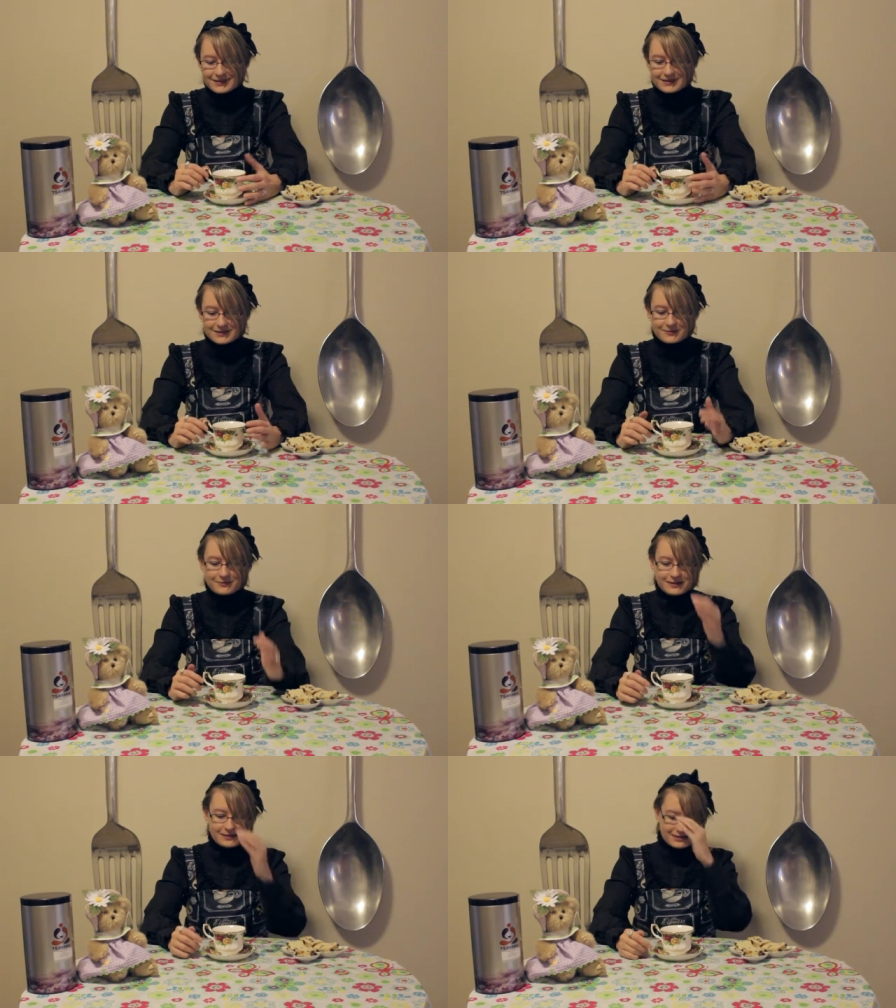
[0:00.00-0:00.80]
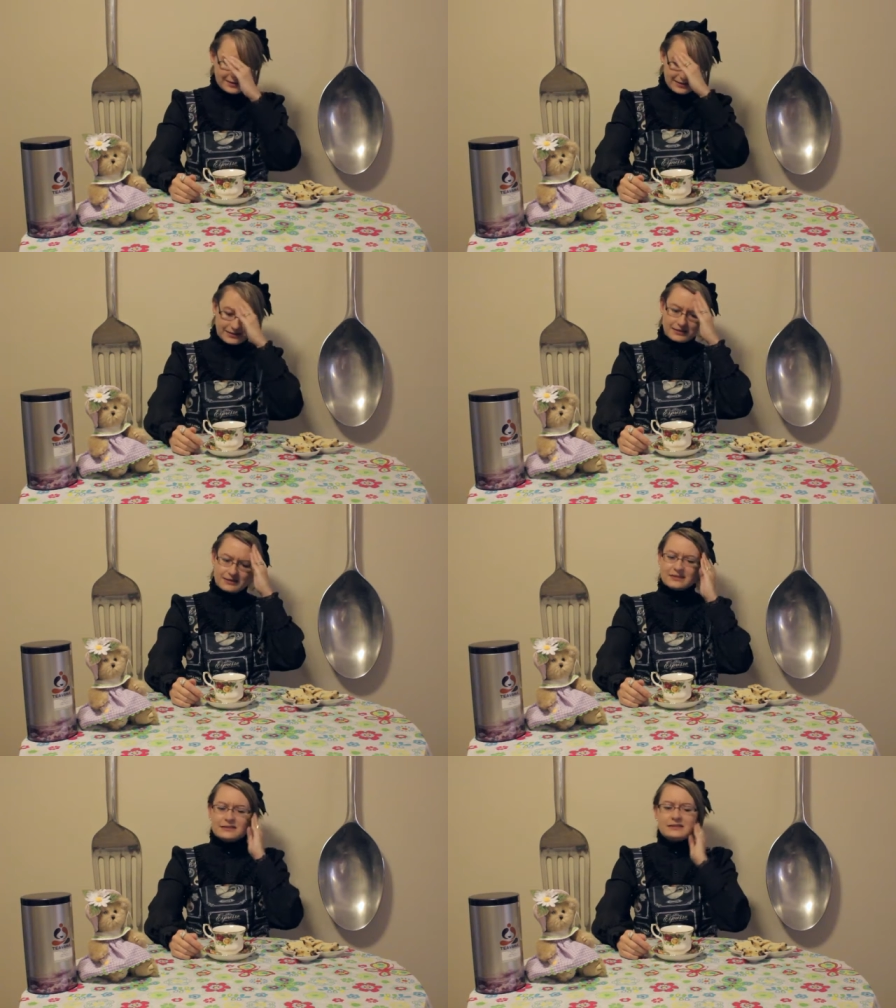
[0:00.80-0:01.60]
So for this
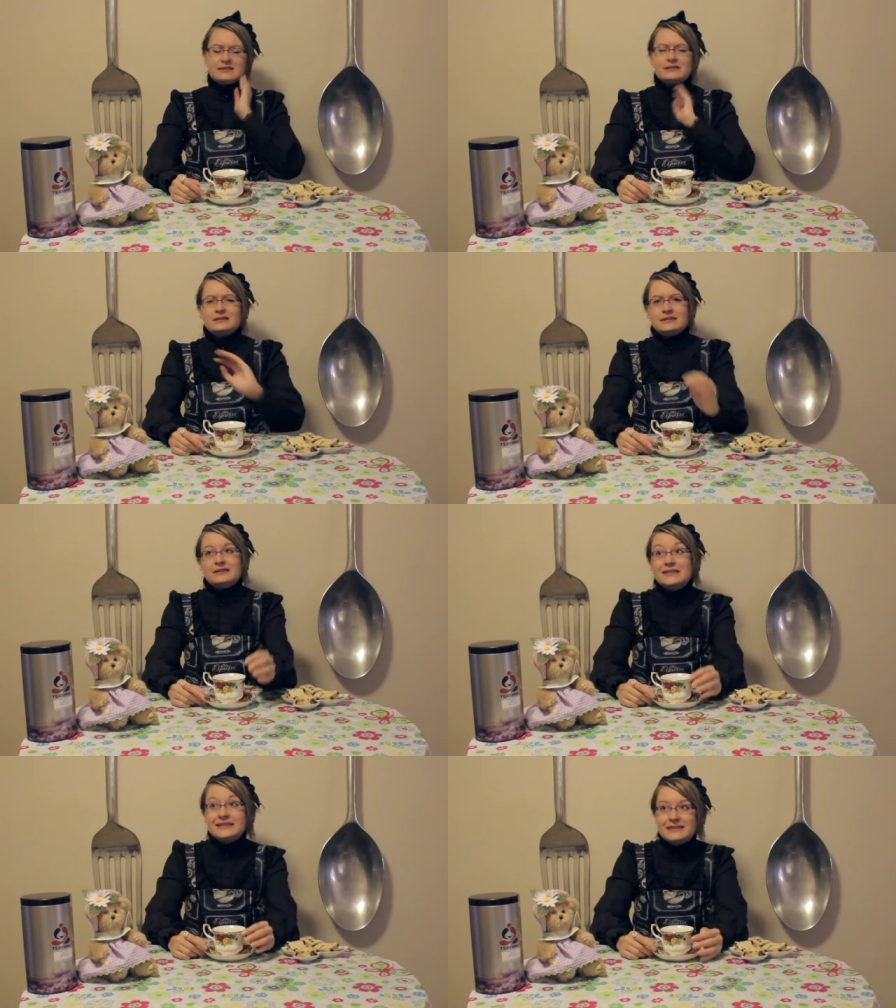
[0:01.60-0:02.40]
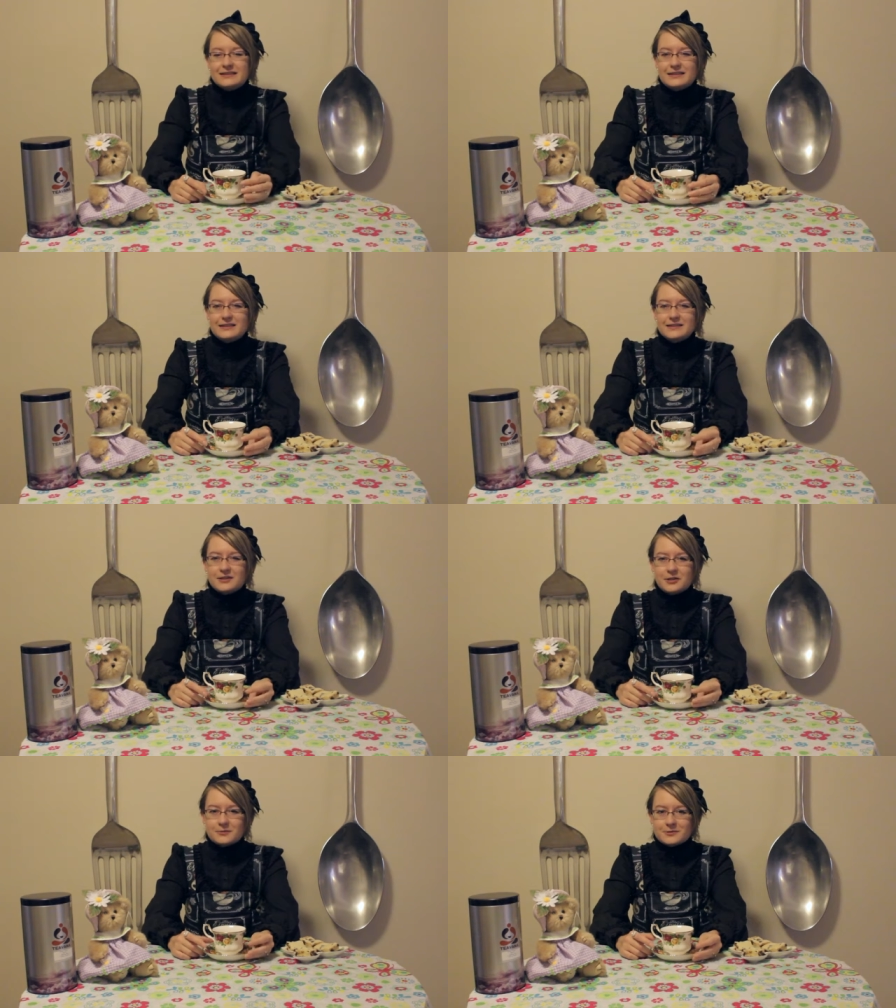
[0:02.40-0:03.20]
is a
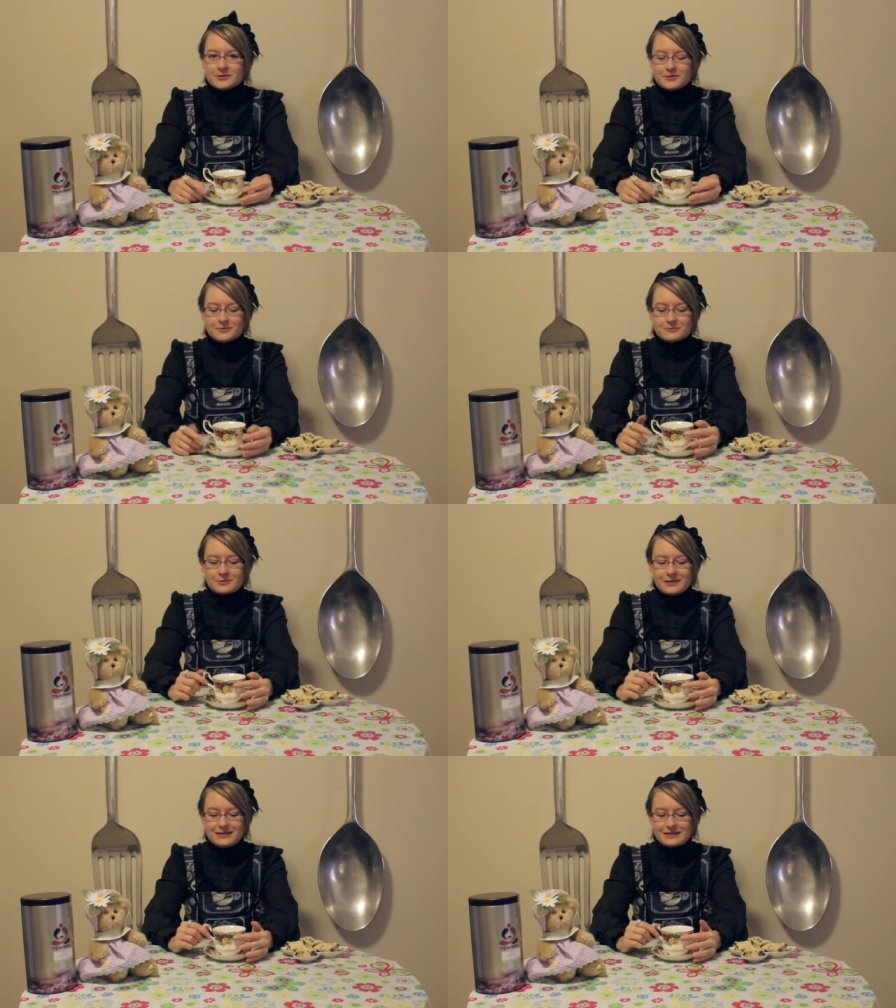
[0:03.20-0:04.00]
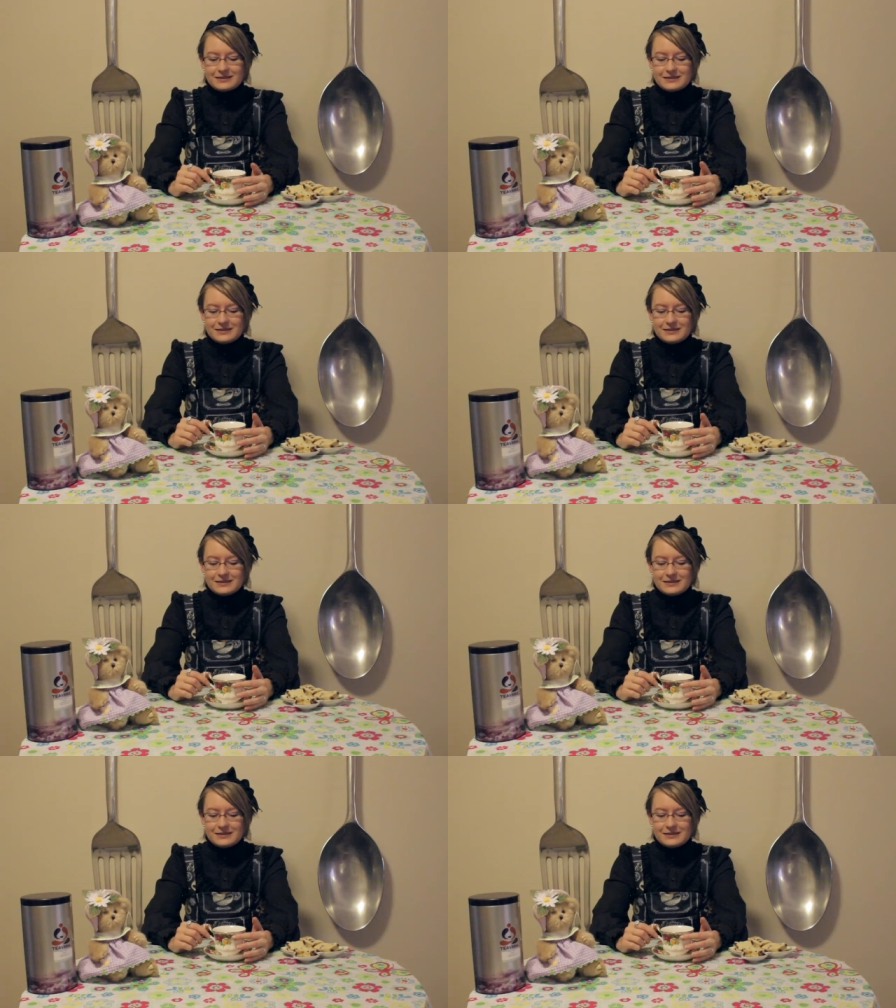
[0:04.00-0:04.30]
hard one to rate.